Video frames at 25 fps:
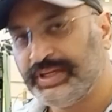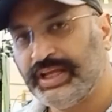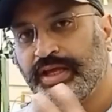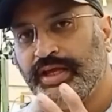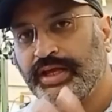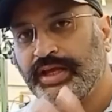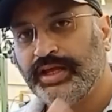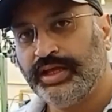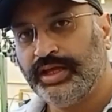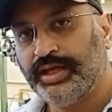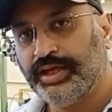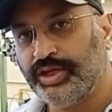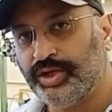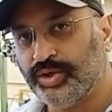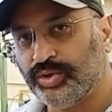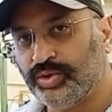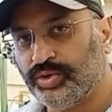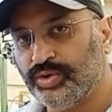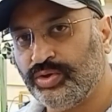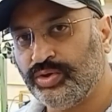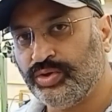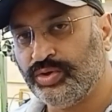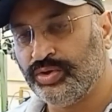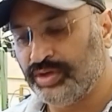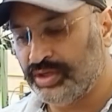
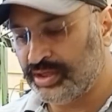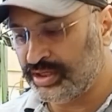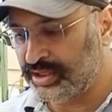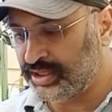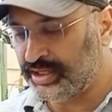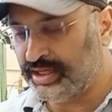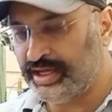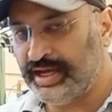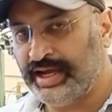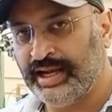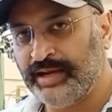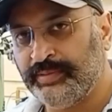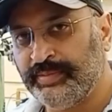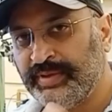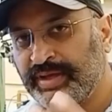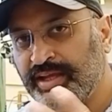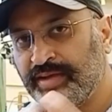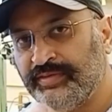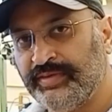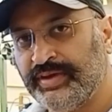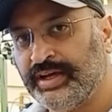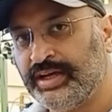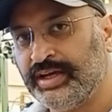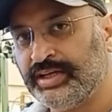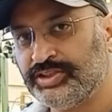I'll be
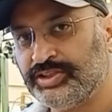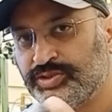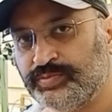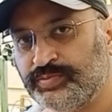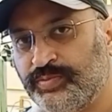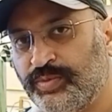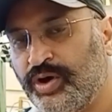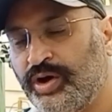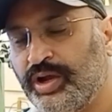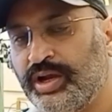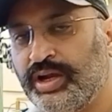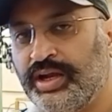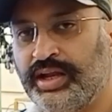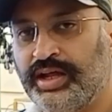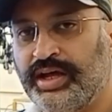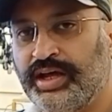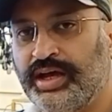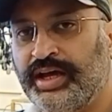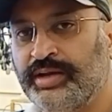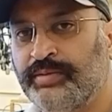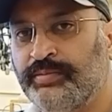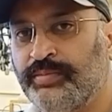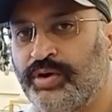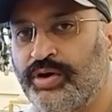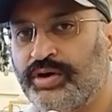giving a small
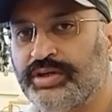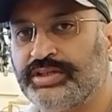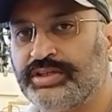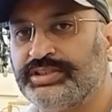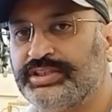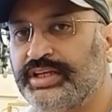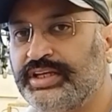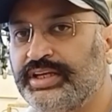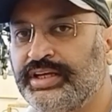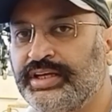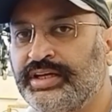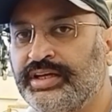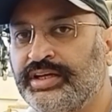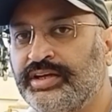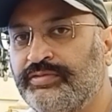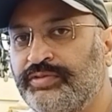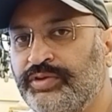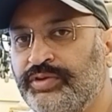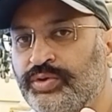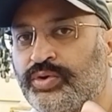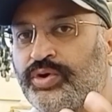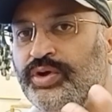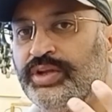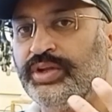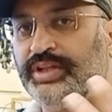unboxing review
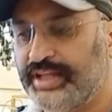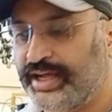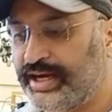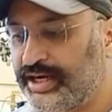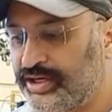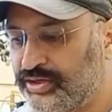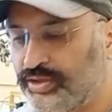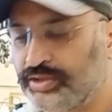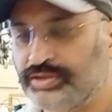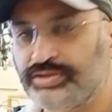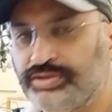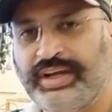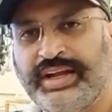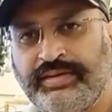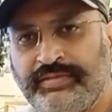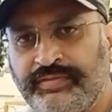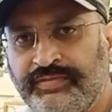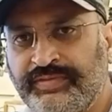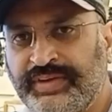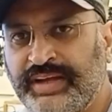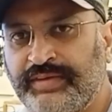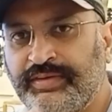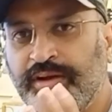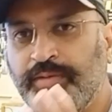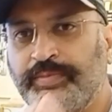on that also, and we
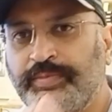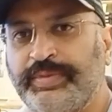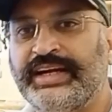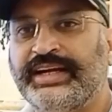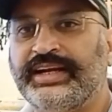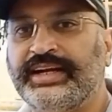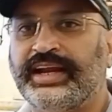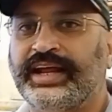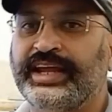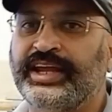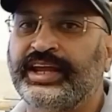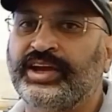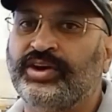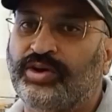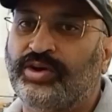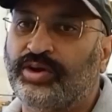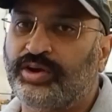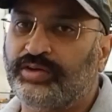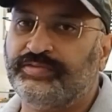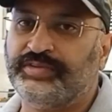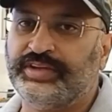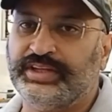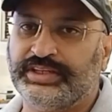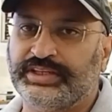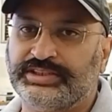will be trying all of
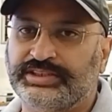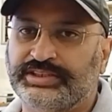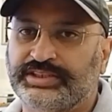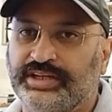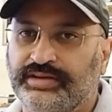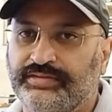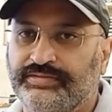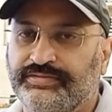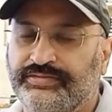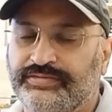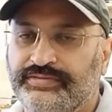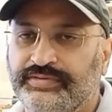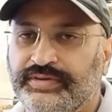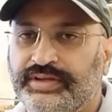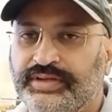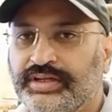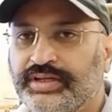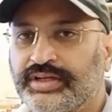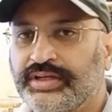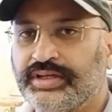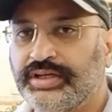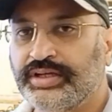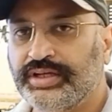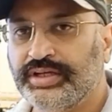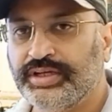this stuff.
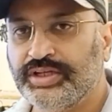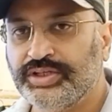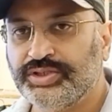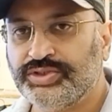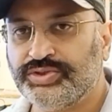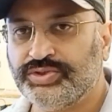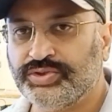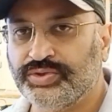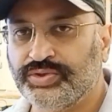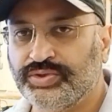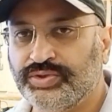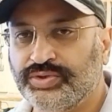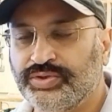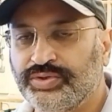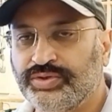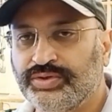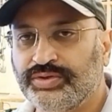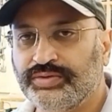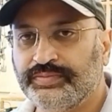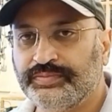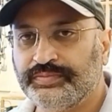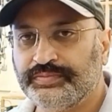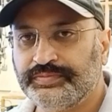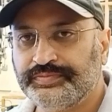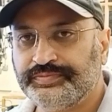So
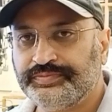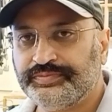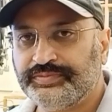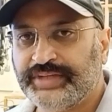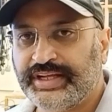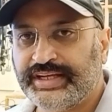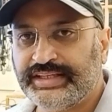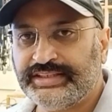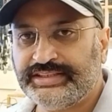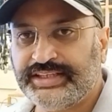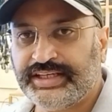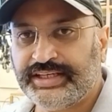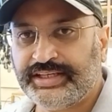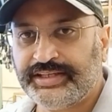that's it.